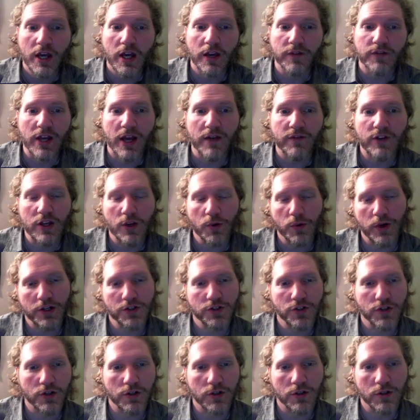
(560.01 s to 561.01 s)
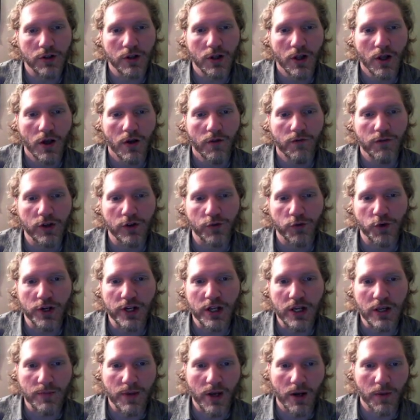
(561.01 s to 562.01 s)
If you have any questions, feel
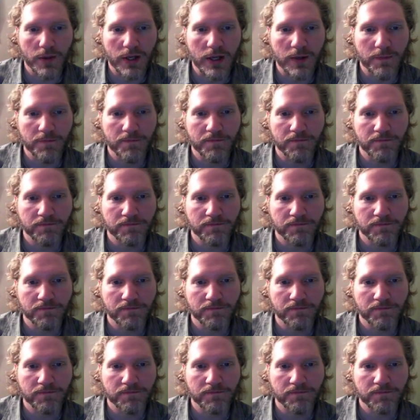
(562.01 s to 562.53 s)
free to email me.